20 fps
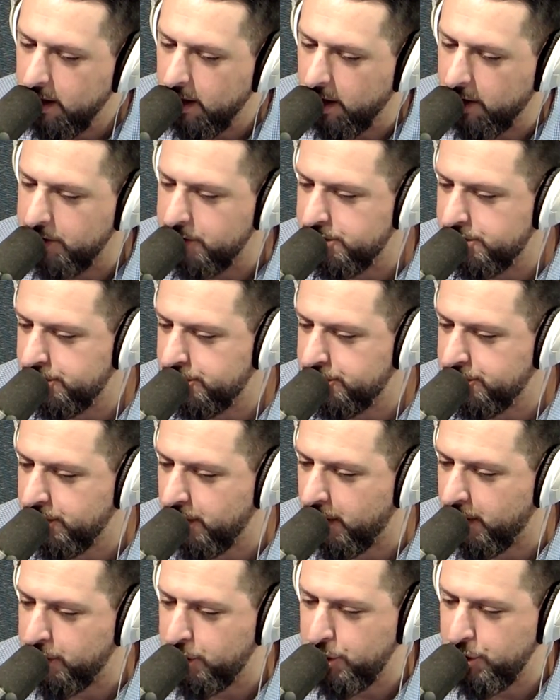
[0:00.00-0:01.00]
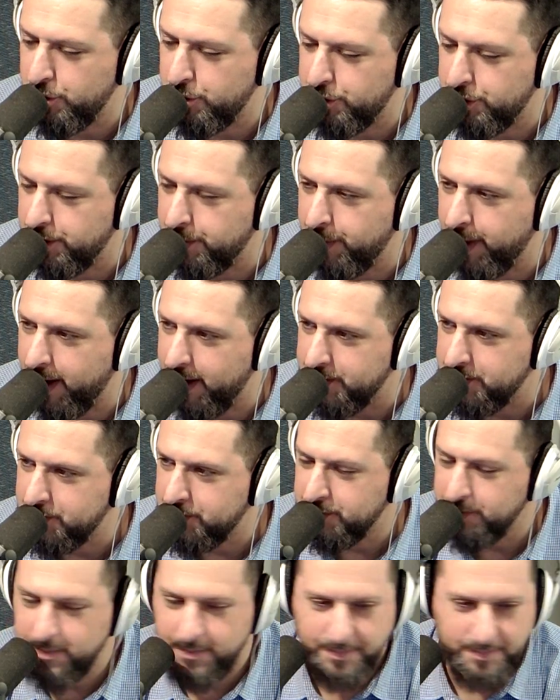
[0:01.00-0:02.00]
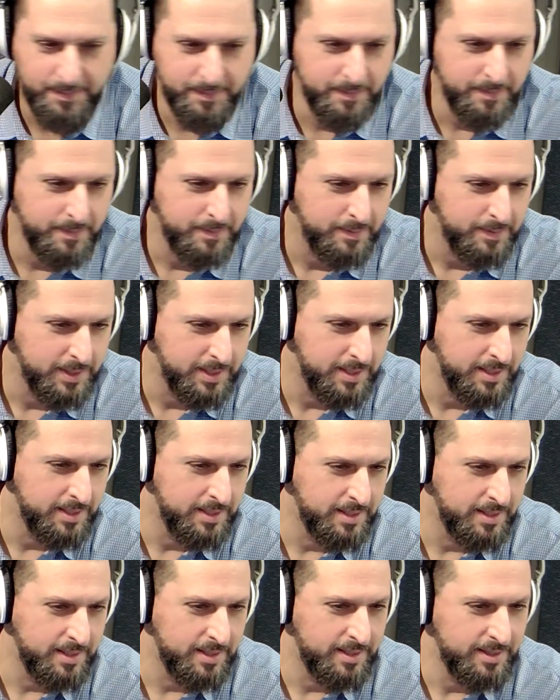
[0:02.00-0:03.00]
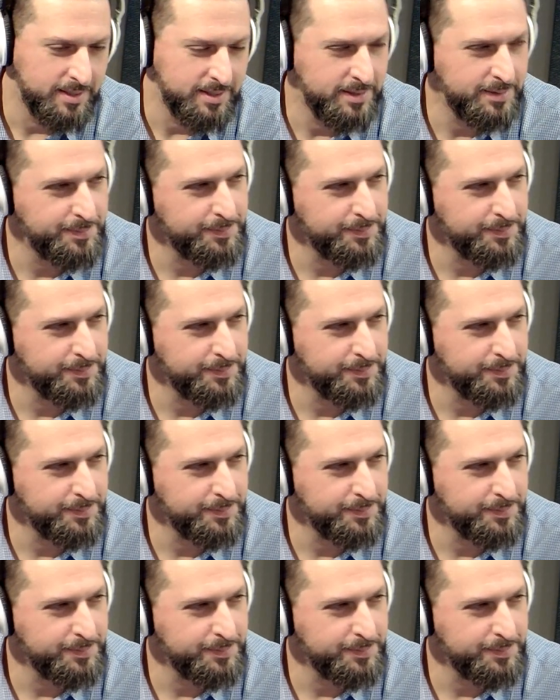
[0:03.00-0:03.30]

Are you just uh, huge in the pants? Yeah, are you just got a massive?